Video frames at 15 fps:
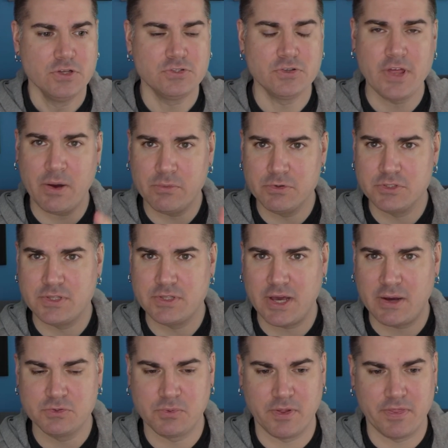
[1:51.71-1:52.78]
So that
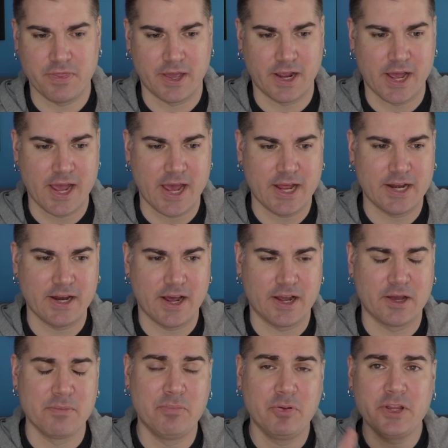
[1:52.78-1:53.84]
was one thing. I had a
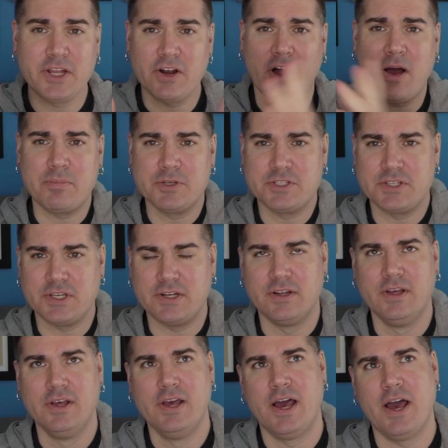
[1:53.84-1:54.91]
complete
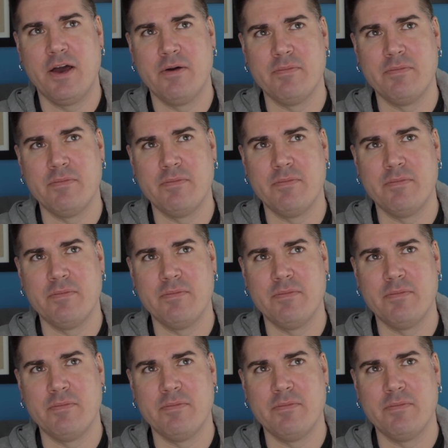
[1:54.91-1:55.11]
opposite